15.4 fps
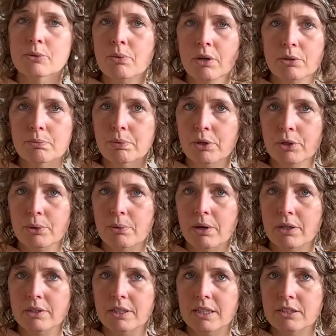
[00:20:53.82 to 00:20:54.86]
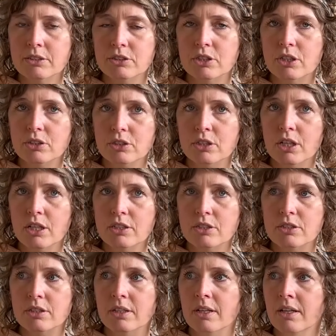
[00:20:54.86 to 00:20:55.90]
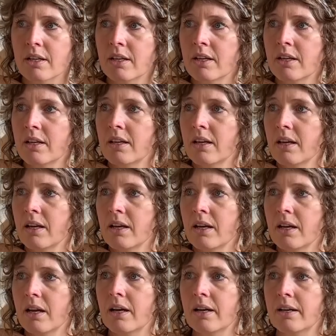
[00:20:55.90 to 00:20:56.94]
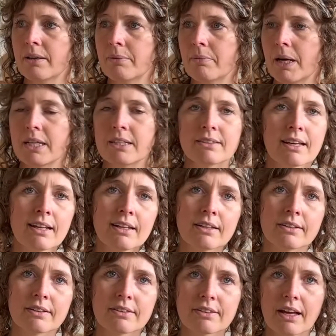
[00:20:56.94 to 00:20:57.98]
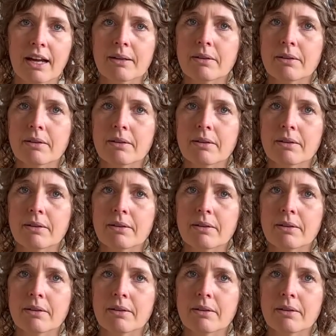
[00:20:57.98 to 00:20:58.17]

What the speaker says: one, purl one is just not my talent.